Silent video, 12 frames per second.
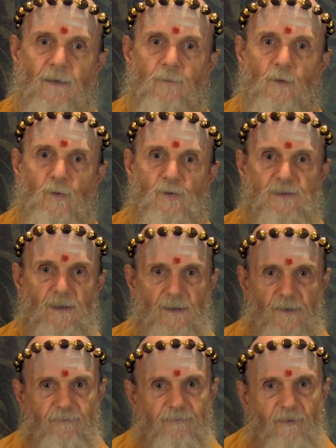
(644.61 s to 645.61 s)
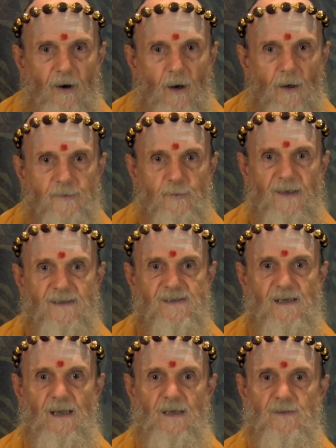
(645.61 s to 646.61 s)
evolution that far
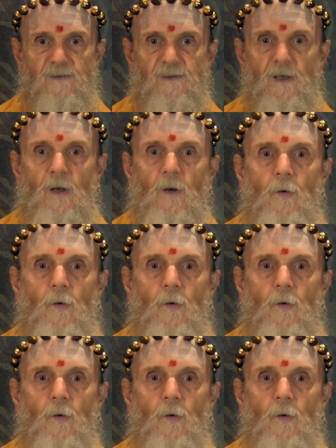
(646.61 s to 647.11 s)
transcends